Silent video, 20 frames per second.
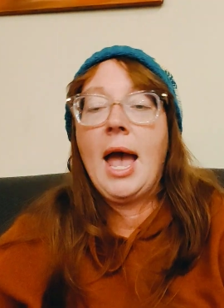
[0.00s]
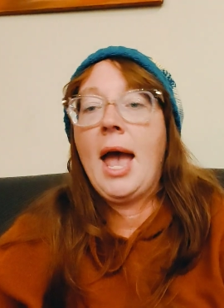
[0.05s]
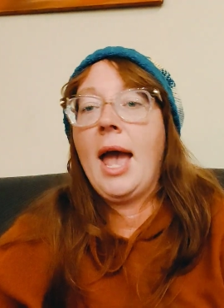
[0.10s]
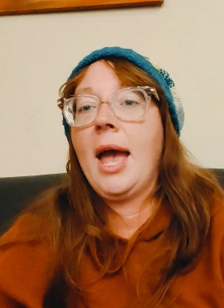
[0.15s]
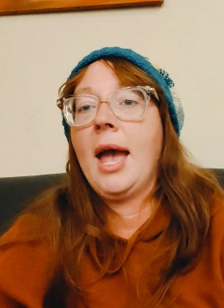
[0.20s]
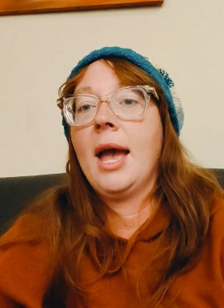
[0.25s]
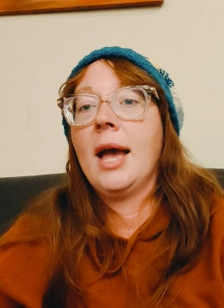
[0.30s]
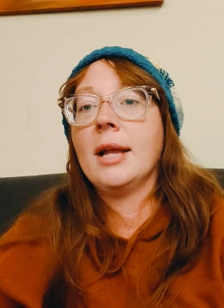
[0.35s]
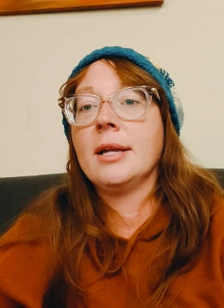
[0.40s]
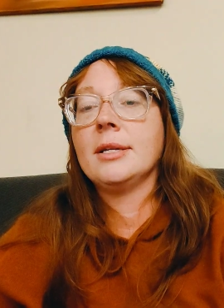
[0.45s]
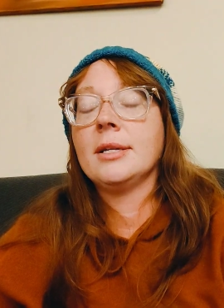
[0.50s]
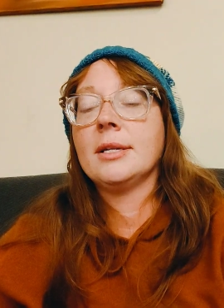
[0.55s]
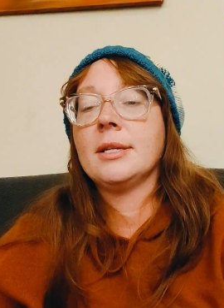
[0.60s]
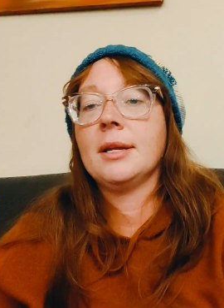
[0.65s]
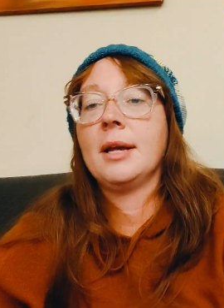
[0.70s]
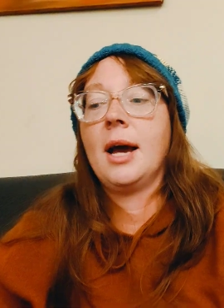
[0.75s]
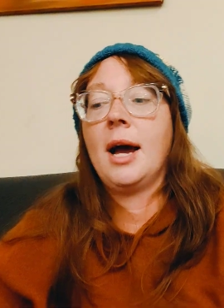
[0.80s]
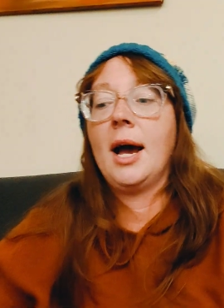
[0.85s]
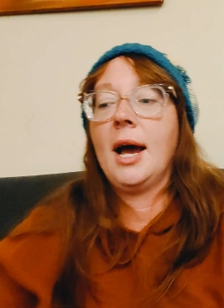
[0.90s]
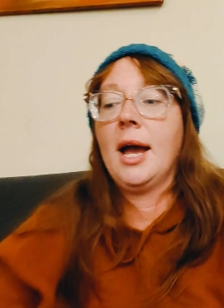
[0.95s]
and
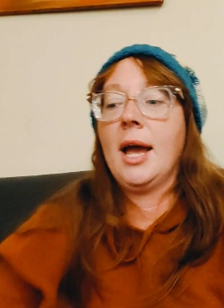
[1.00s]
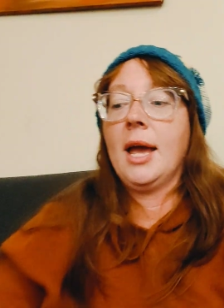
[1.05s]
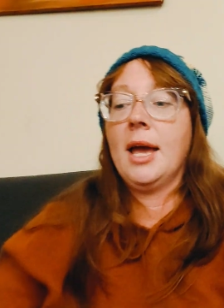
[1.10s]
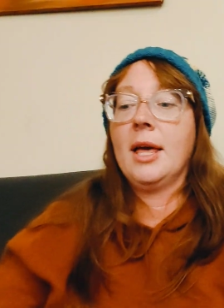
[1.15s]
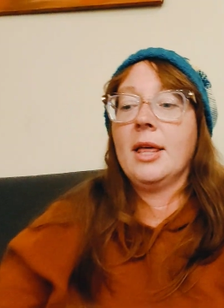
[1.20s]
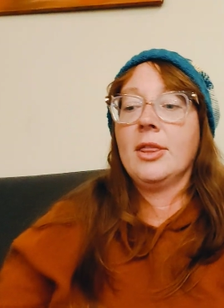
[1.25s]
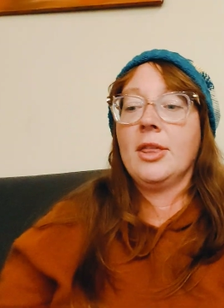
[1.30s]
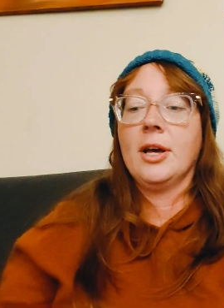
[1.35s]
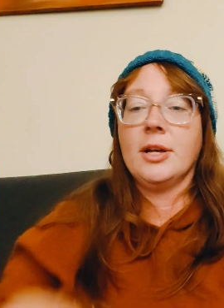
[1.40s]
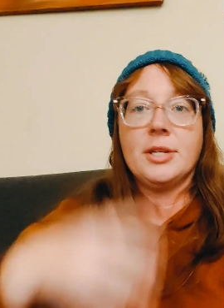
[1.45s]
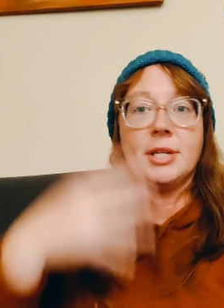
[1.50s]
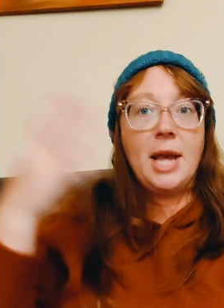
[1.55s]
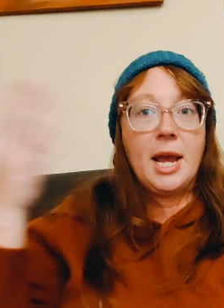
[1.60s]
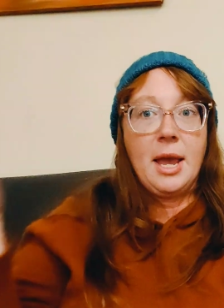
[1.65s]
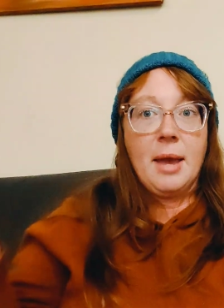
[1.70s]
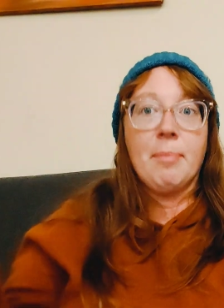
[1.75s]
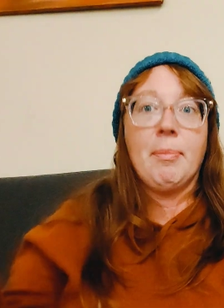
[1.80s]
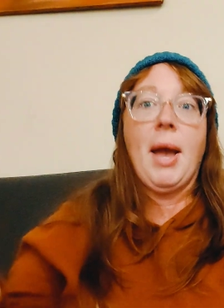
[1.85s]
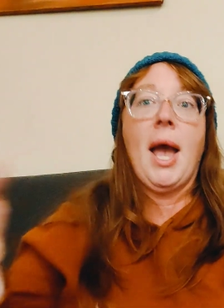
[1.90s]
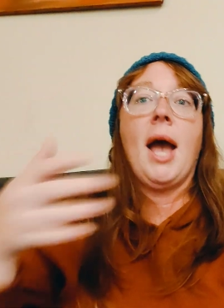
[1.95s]
they'll
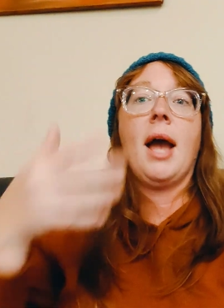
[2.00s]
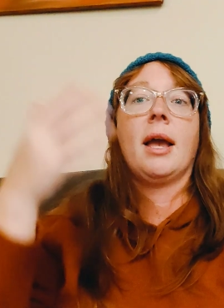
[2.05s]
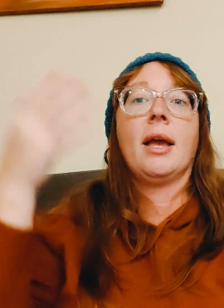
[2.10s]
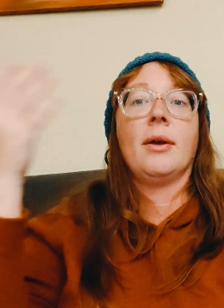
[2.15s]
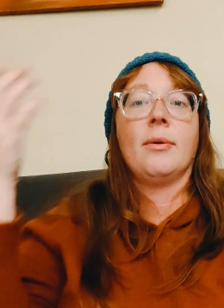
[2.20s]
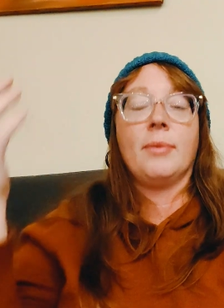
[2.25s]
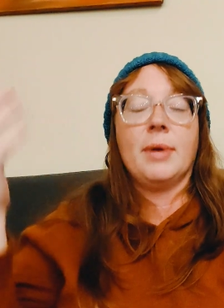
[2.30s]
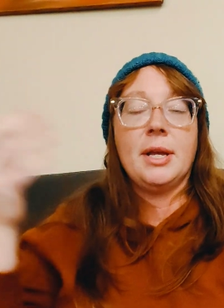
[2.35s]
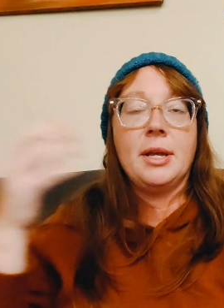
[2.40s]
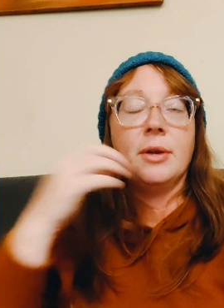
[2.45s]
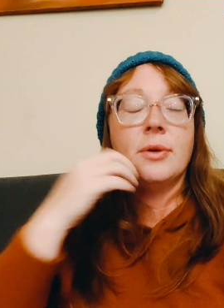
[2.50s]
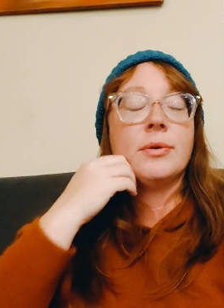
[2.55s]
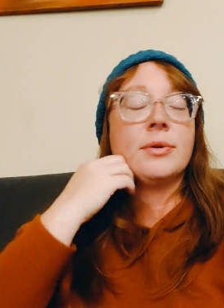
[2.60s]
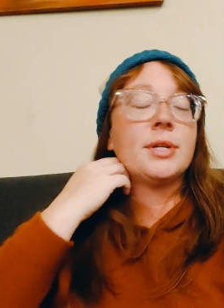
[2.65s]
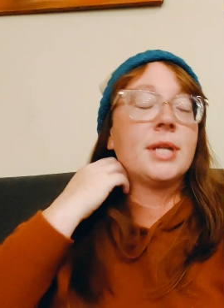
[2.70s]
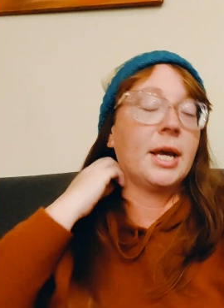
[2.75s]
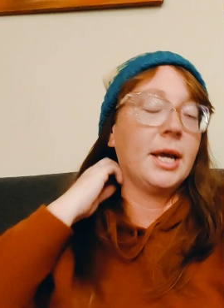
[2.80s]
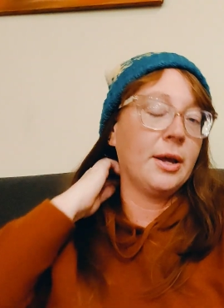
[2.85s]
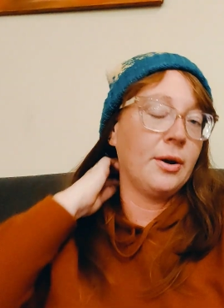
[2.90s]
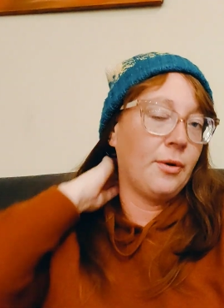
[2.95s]
take it back and
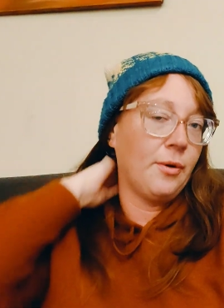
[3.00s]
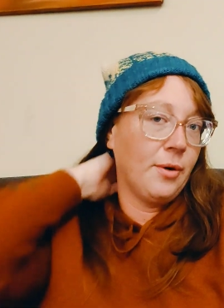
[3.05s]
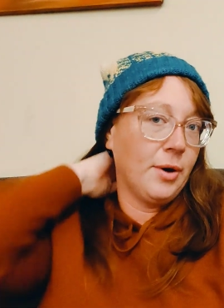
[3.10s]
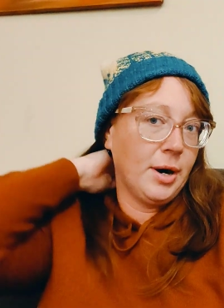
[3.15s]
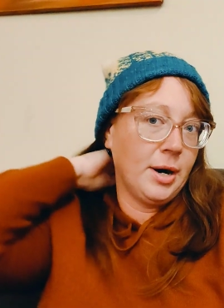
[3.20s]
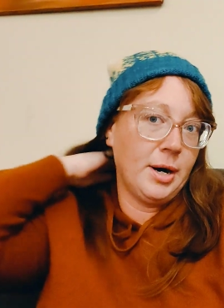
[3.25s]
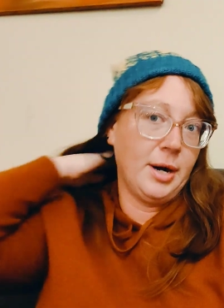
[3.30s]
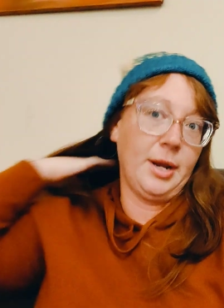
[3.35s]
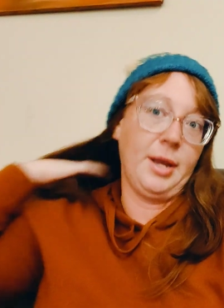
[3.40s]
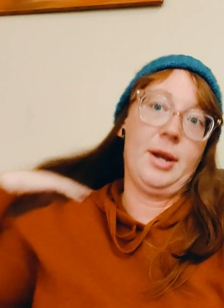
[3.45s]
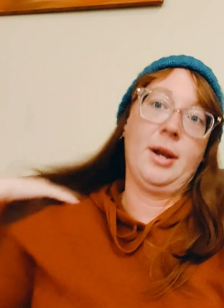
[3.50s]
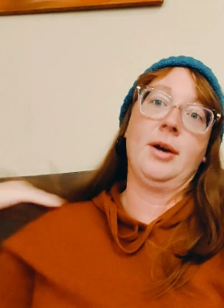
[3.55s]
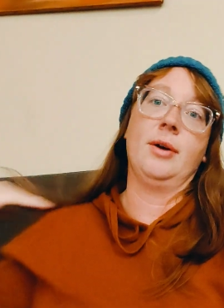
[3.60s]
reuse it, or